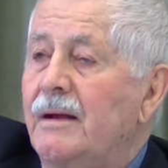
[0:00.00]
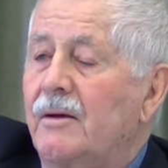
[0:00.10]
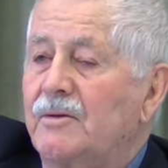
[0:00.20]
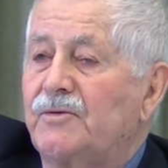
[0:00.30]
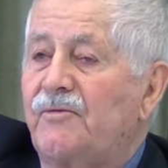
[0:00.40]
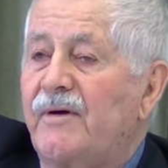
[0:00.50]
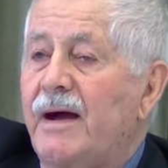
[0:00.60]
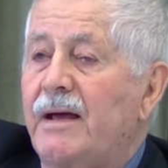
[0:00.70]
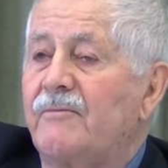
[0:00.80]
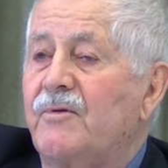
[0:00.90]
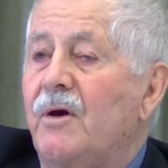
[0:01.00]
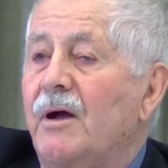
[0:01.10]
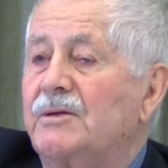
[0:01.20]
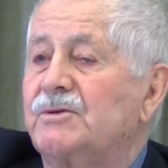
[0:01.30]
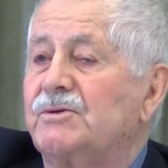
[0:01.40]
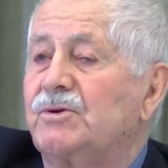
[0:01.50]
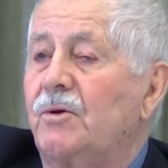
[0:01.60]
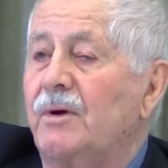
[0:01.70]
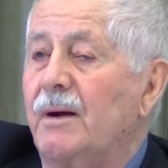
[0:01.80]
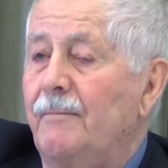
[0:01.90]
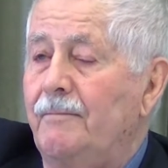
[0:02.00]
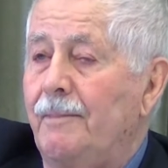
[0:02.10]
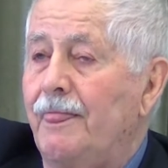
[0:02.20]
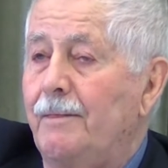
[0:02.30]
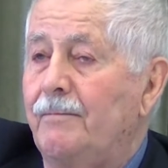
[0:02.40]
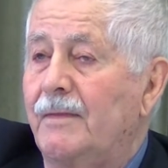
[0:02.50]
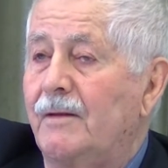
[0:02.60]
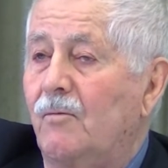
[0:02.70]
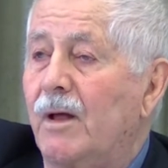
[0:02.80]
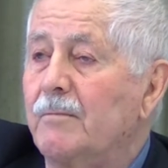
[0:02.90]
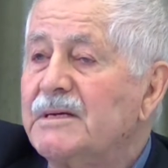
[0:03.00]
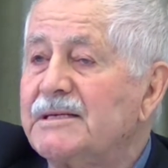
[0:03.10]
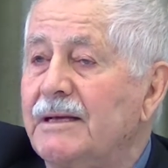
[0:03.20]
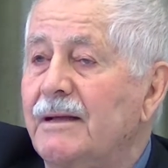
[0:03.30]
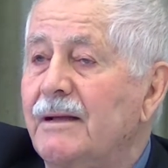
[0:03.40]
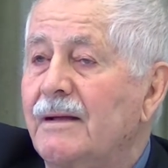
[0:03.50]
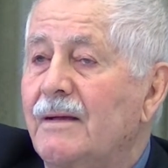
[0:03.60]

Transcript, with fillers: Now there's five dots showed up, one missing.